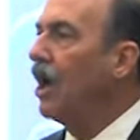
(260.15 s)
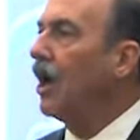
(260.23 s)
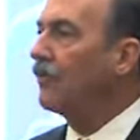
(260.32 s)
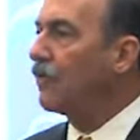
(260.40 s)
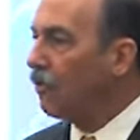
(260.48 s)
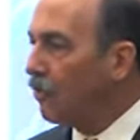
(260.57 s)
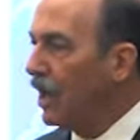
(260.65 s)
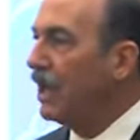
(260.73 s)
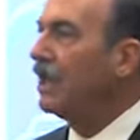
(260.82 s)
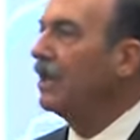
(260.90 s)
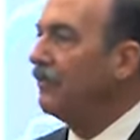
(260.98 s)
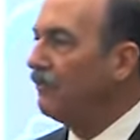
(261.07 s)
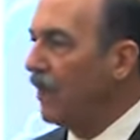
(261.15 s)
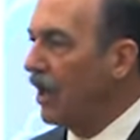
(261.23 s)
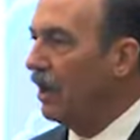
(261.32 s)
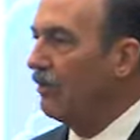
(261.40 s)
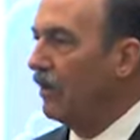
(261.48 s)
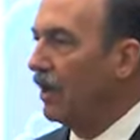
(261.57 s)
of creating an
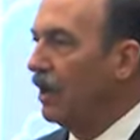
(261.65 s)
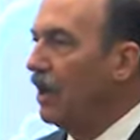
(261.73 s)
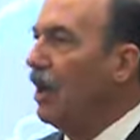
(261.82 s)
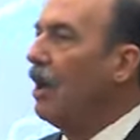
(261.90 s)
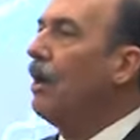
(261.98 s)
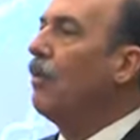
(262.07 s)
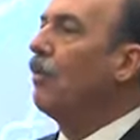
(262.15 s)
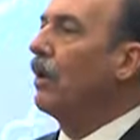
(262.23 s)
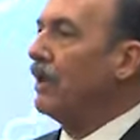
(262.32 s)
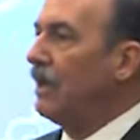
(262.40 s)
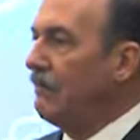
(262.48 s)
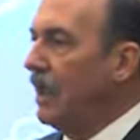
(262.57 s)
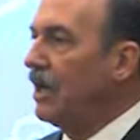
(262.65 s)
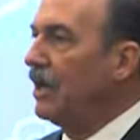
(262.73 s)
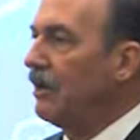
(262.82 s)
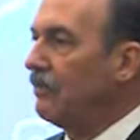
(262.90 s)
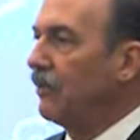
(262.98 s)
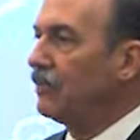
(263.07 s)
environment where they made a
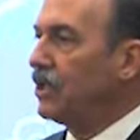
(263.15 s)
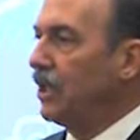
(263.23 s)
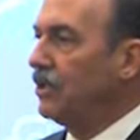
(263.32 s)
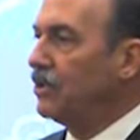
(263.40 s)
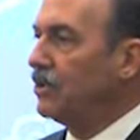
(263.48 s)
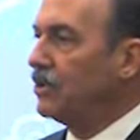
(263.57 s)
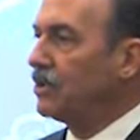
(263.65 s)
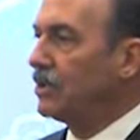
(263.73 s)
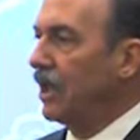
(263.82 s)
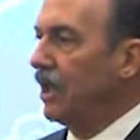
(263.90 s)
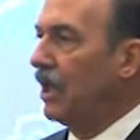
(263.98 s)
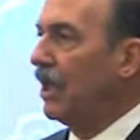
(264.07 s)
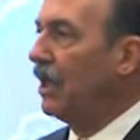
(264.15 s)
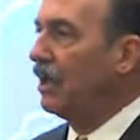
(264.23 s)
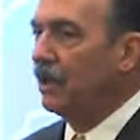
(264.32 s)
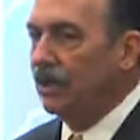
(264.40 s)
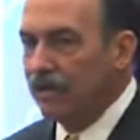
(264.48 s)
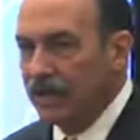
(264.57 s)
number of changes
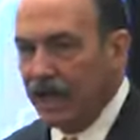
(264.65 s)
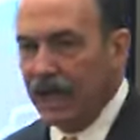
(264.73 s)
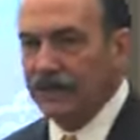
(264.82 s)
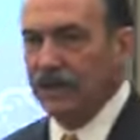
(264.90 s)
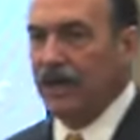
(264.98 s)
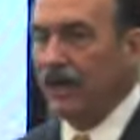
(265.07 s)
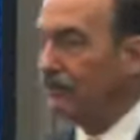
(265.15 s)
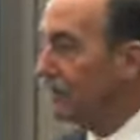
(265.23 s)
and they got the kind of